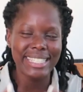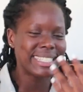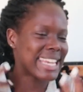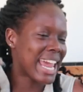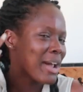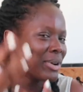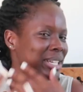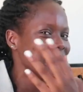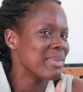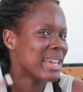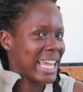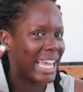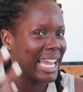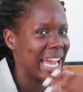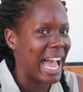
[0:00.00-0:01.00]
stay with
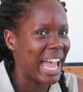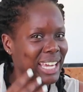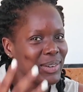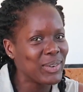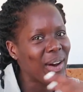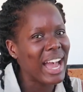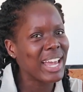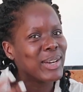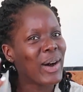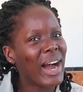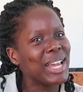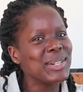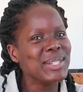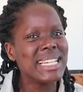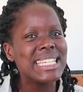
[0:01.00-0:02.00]
me. Are
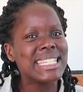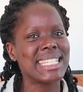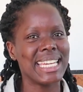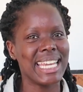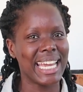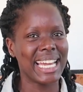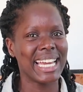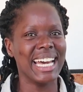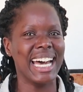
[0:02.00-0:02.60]
you listening?